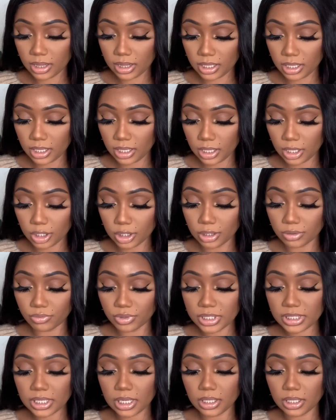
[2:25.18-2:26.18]
the
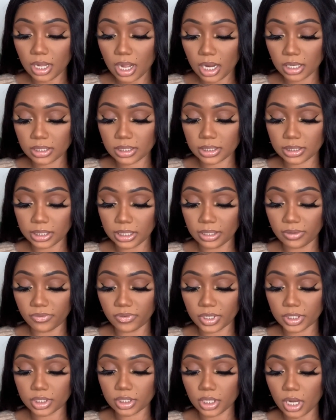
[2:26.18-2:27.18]
Clarissa long
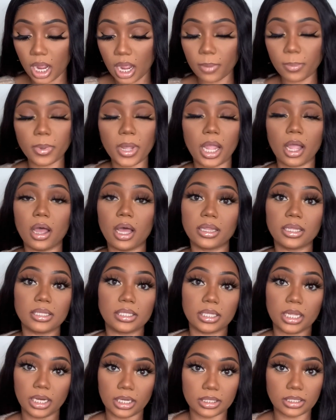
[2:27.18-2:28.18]
sleeve top. I got
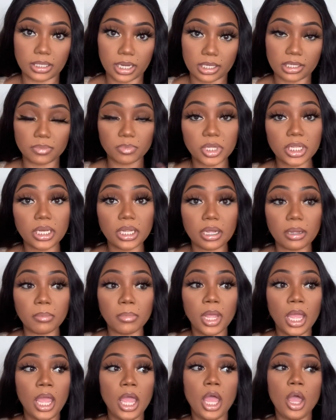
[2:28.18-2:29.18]
this in a size
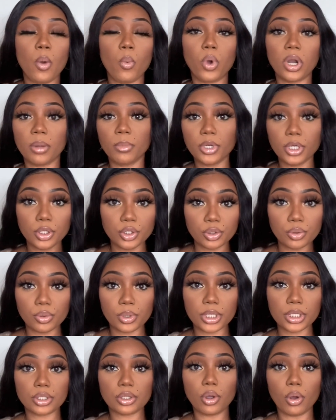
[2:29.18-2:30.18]
medium. What I'm gonna
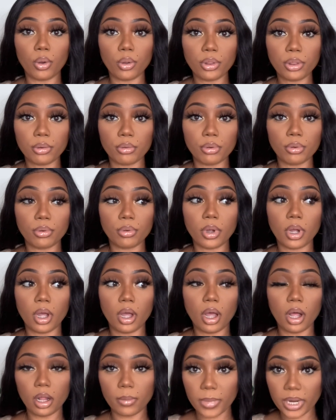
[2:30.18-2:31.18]
do is go through
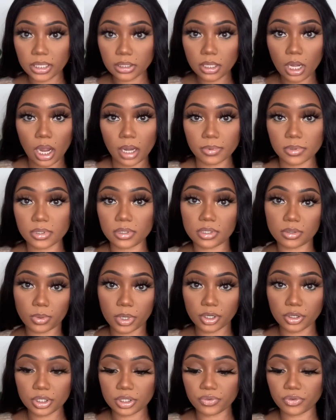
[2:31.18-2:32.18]
all my tops and
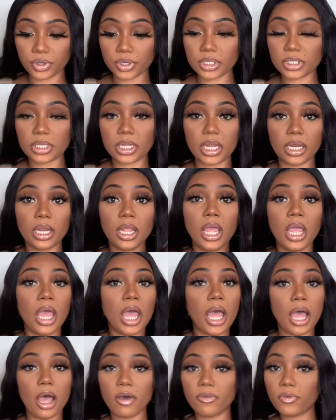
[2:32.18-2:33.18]
sweaters first. And
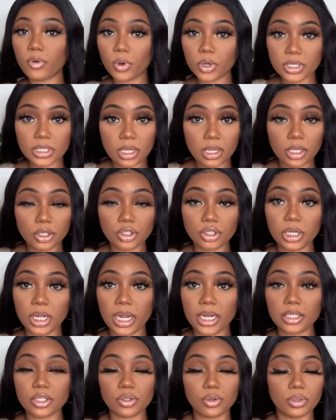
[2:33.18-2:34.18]
of course, I'll let you
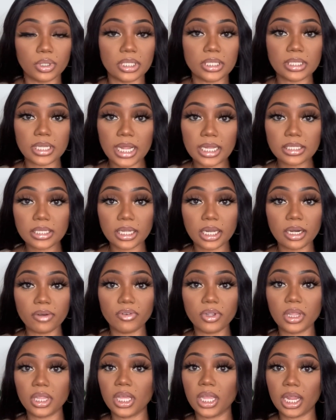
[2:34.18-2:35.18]
guys know the sizing and
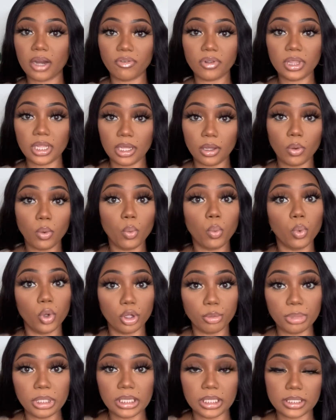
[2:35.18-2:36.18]
everything. Everything
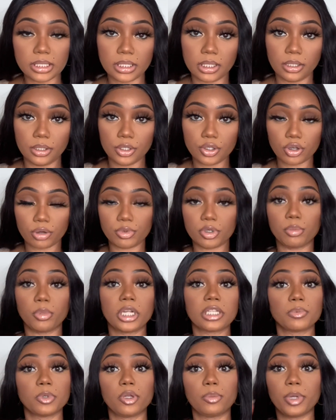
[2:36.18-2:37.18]
will be listed in the description
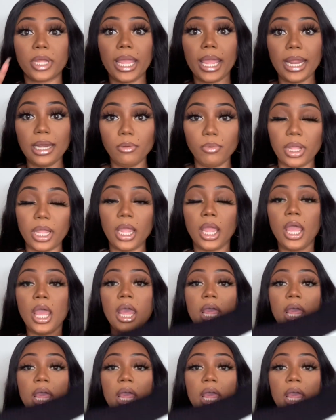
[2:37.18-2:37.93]
box below. But anyway,